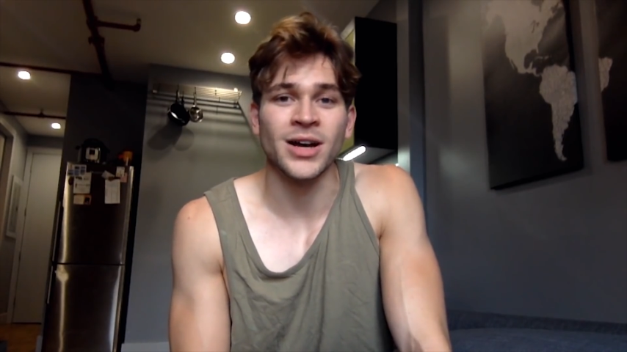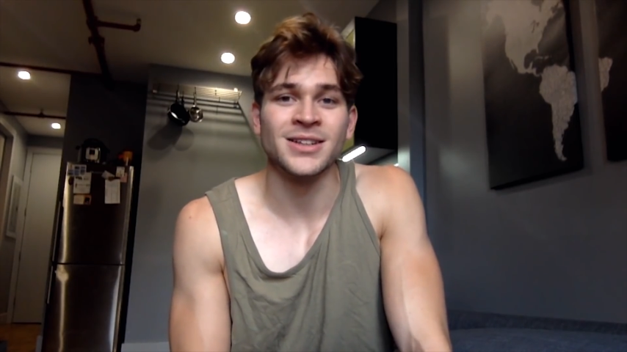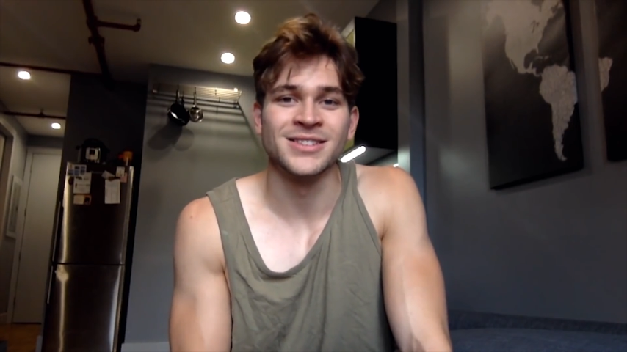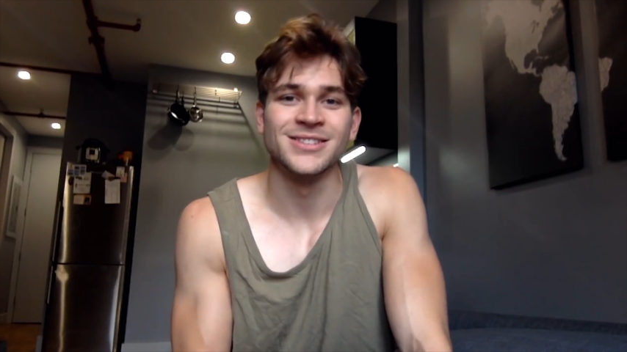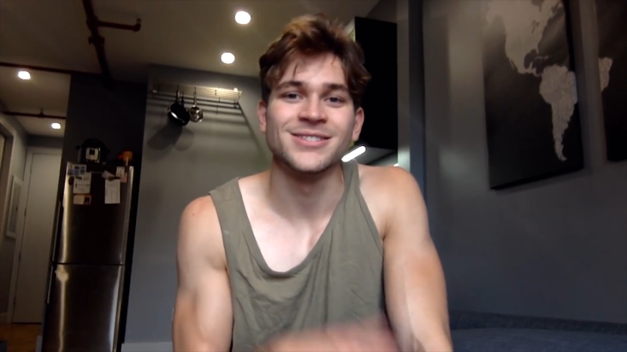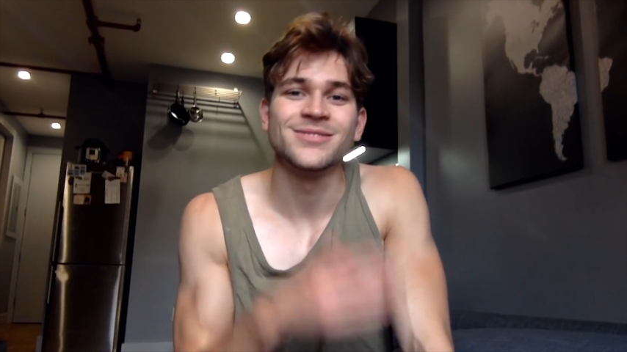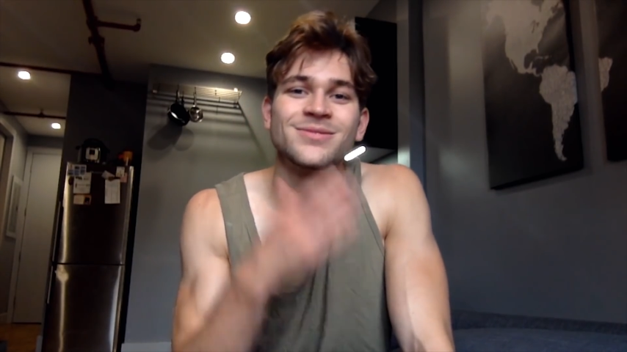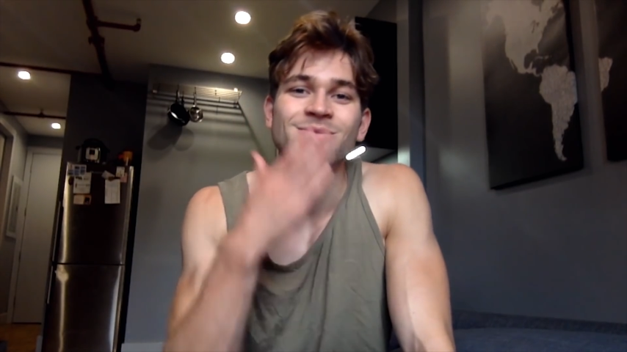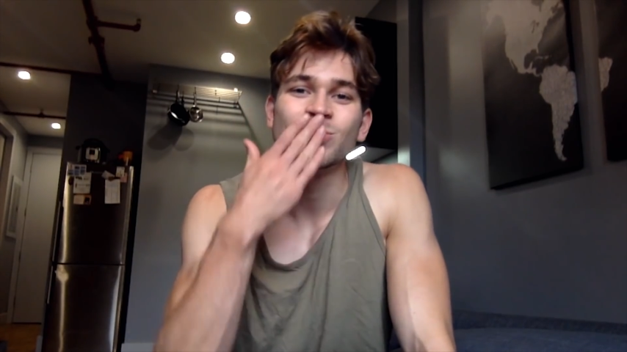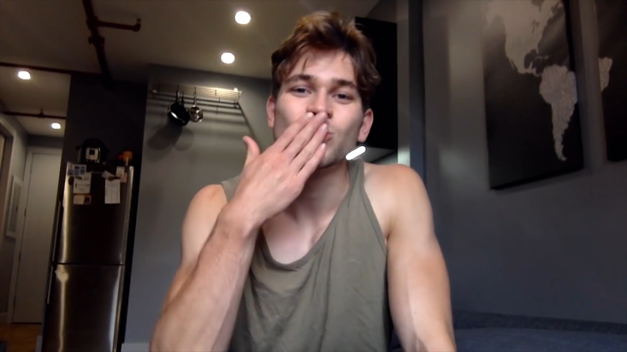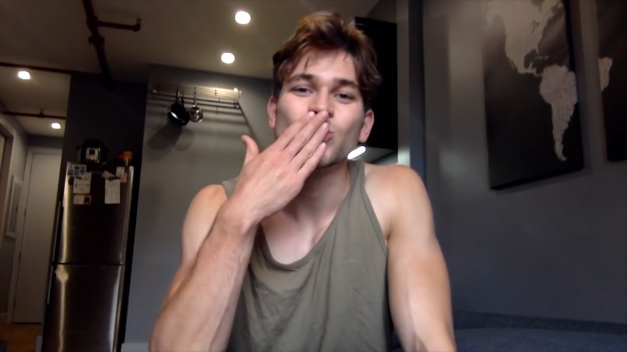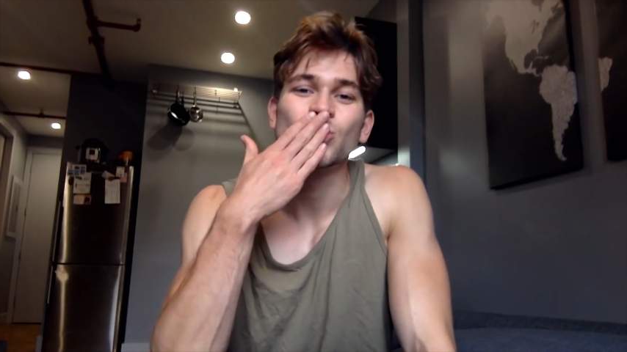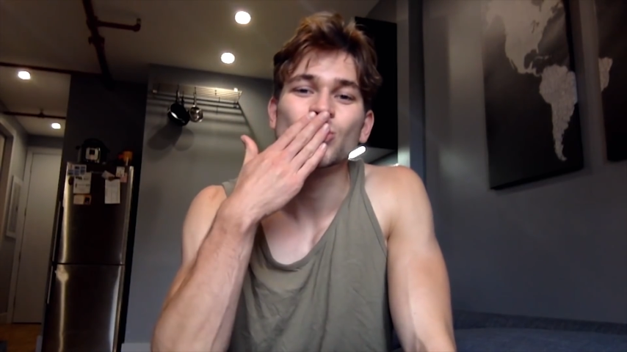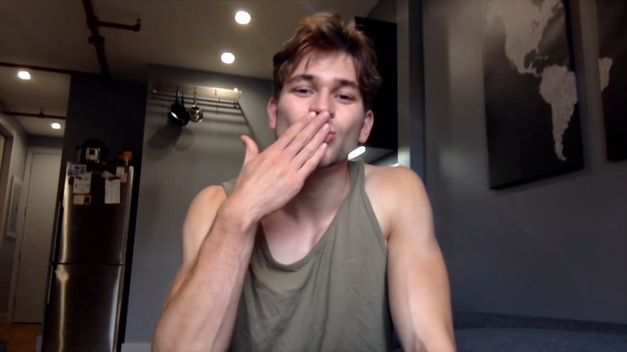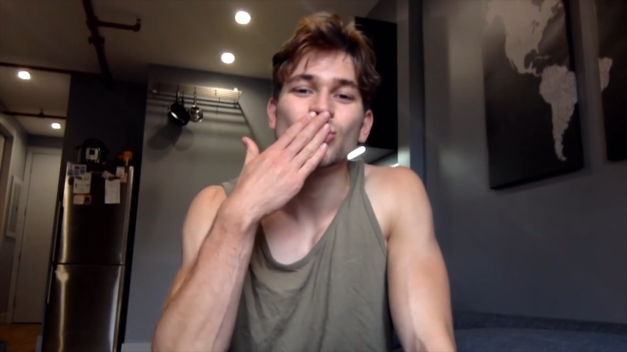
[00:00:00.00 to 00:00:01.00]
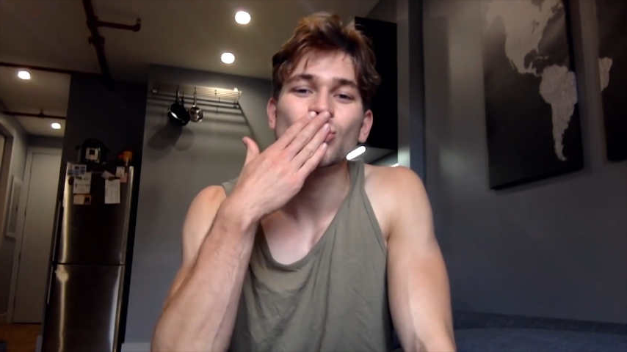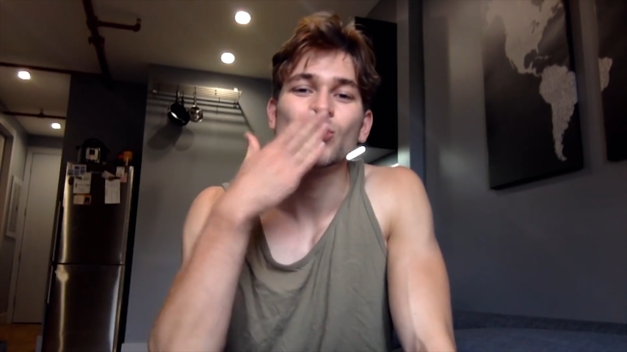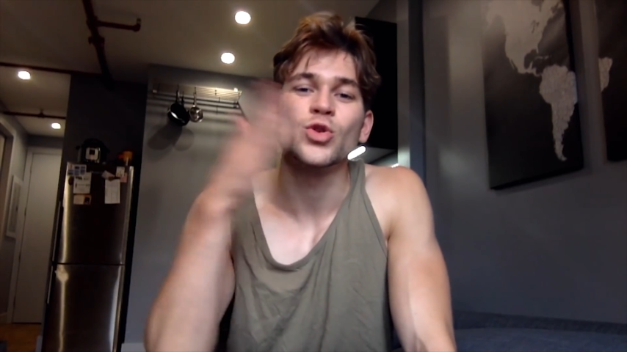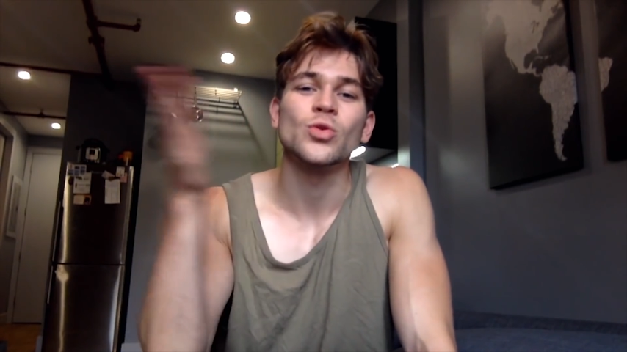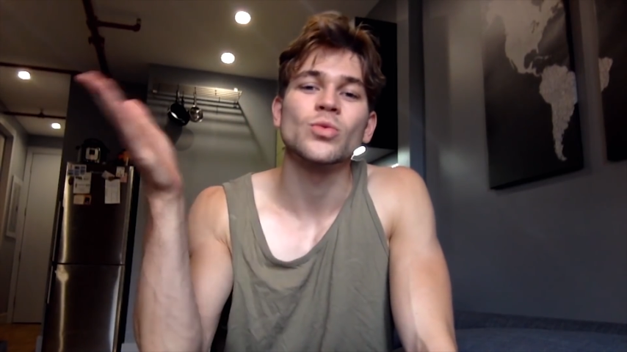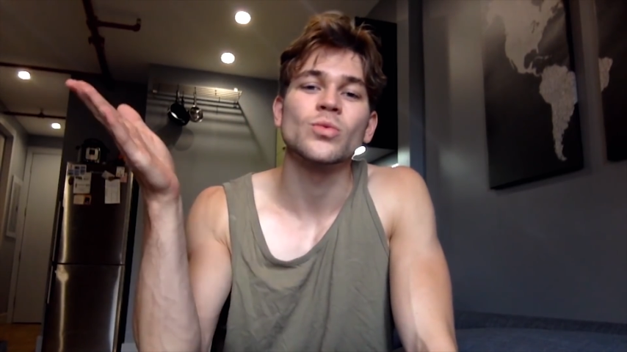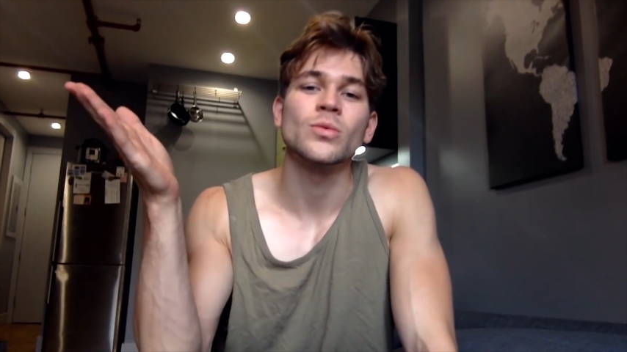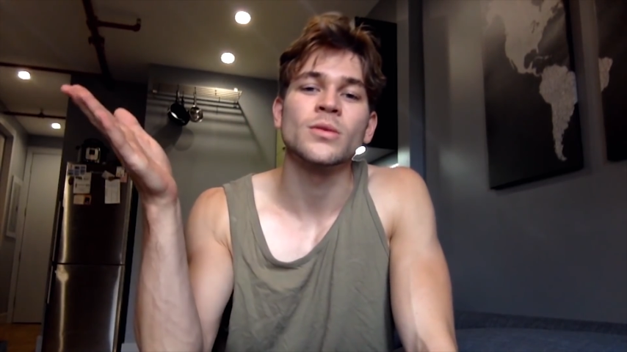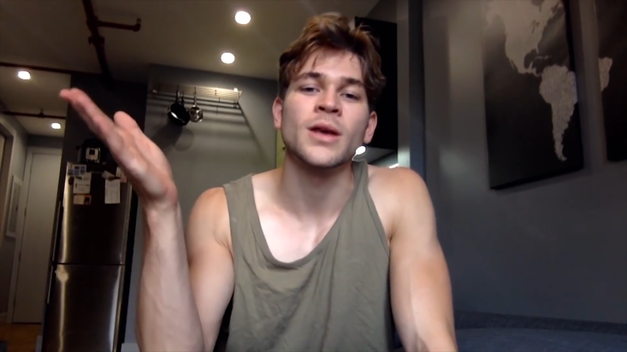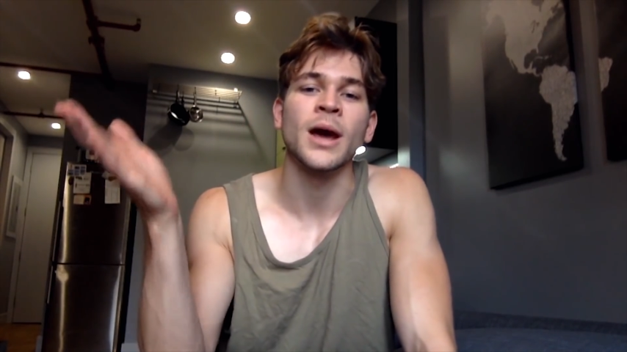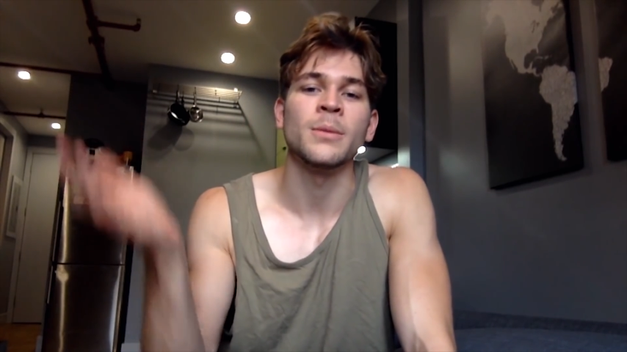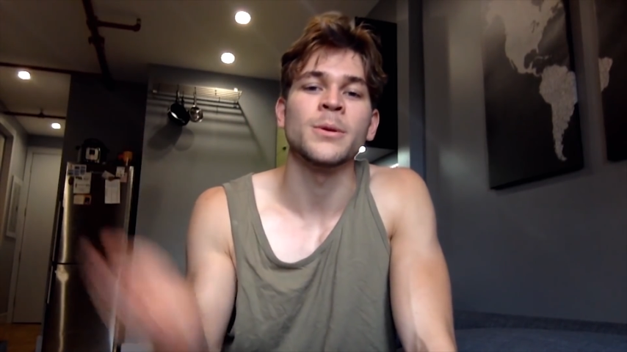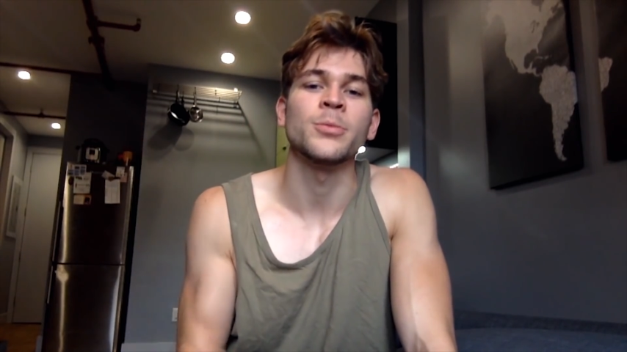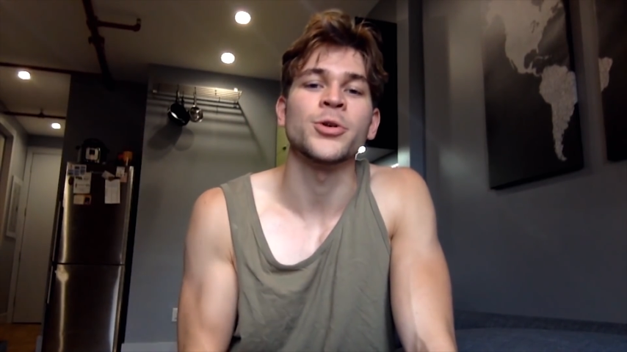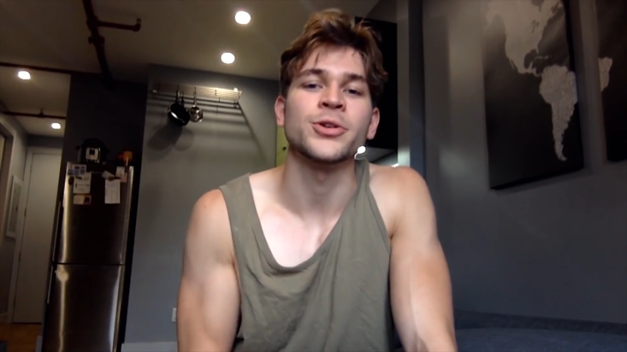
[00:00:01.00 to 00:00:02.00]
guys.
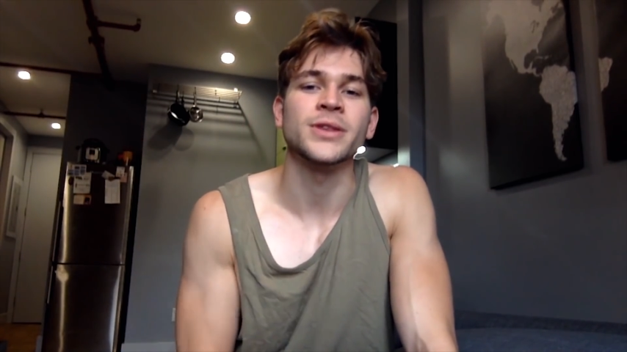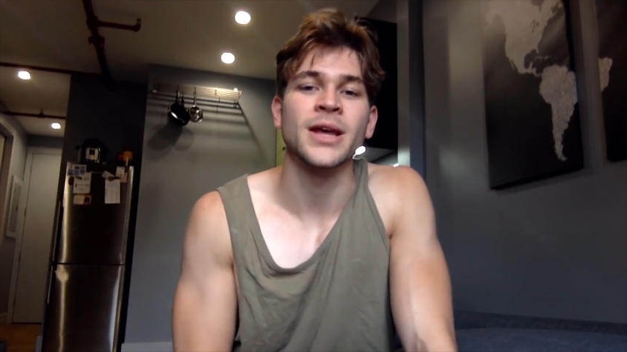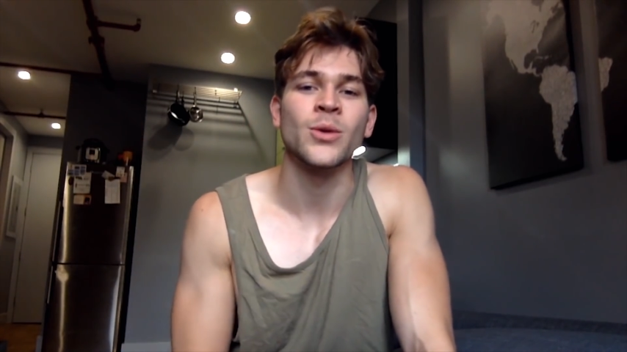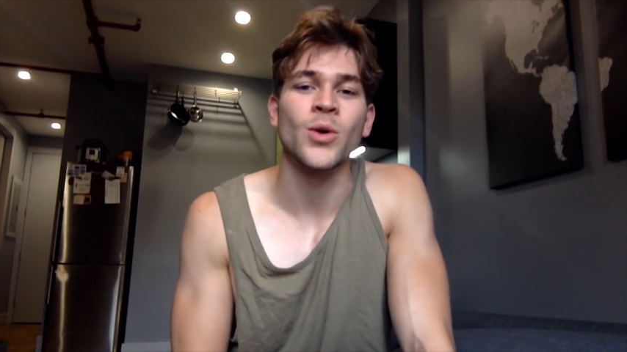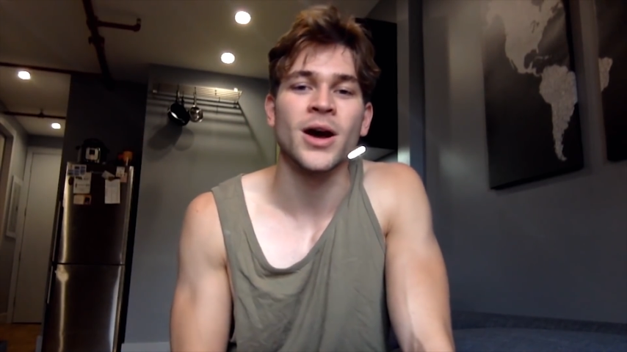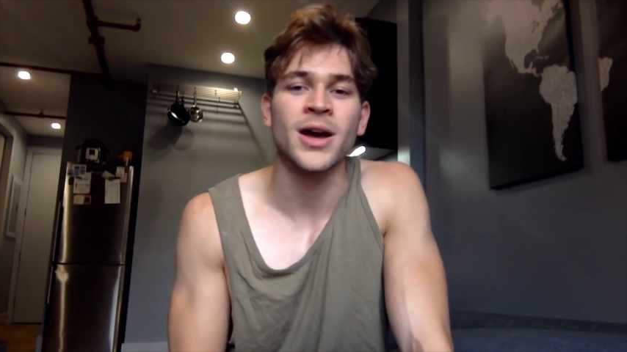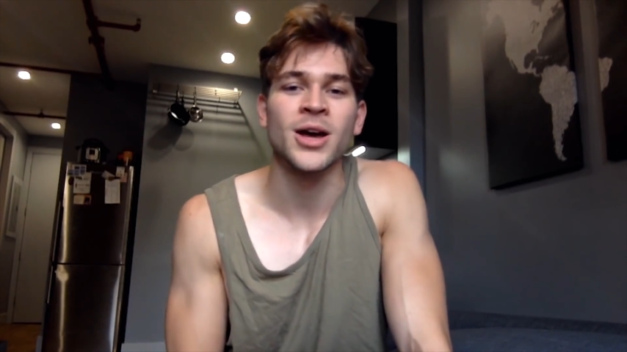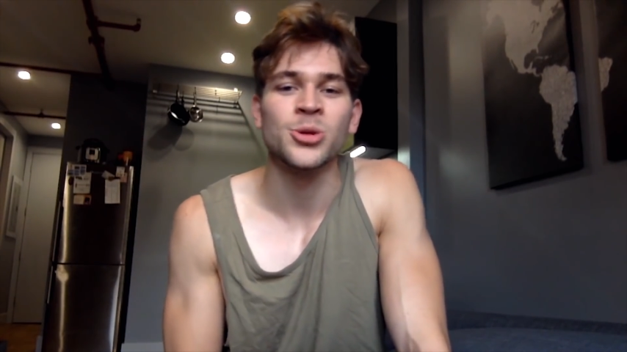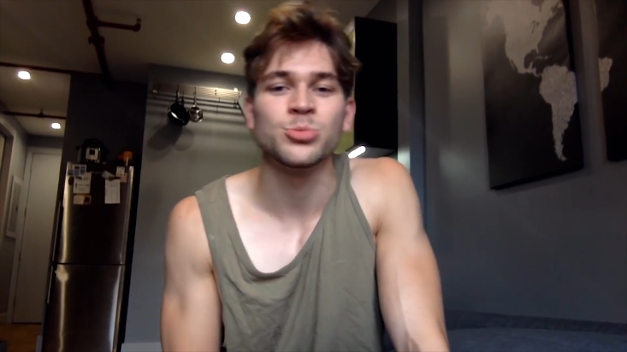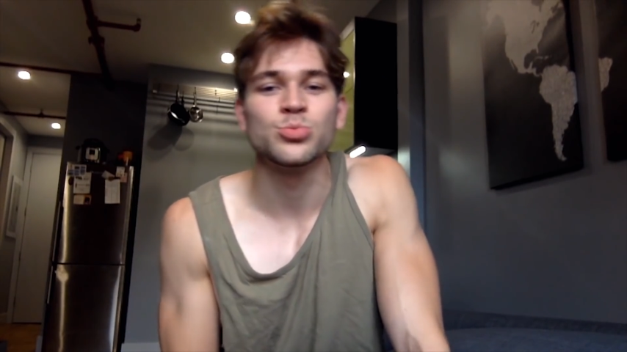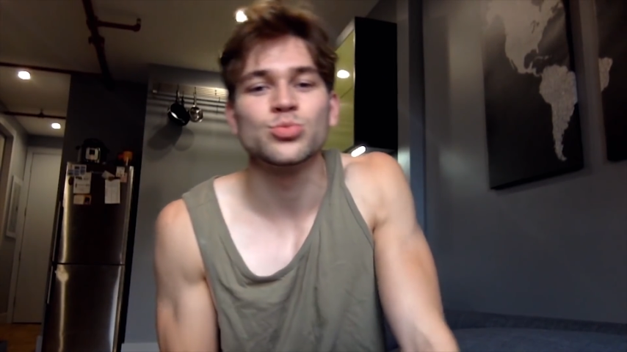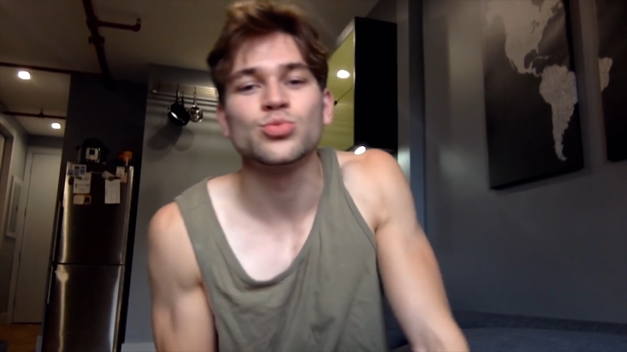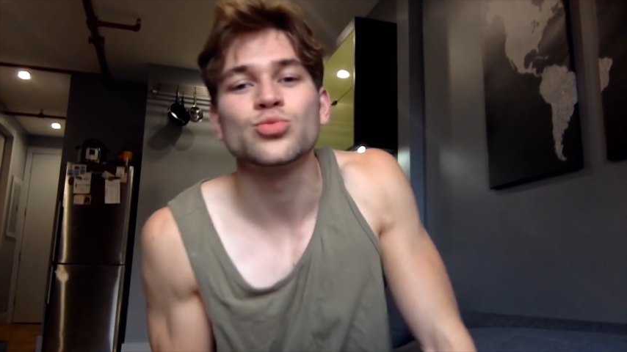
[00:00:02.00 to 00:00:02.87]
Happy birthday, Wyatt.